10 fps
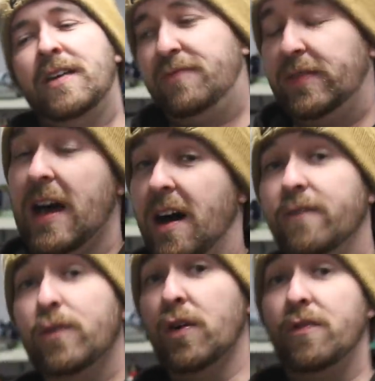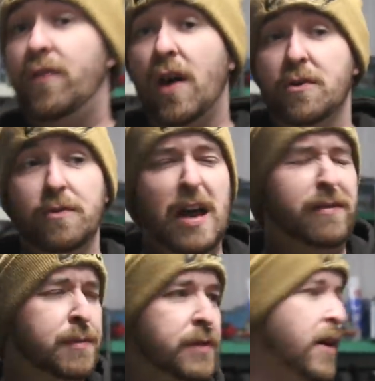They are. We've got fuck all
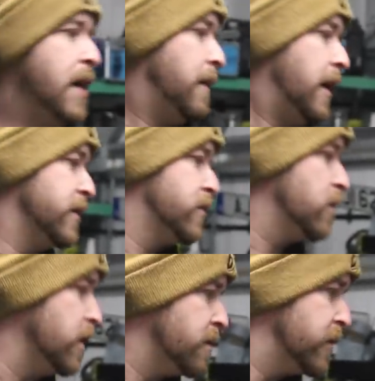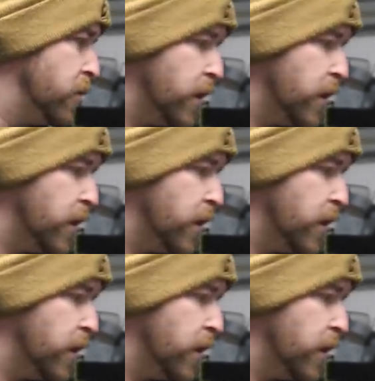left, to be fair, but it's all good. It's all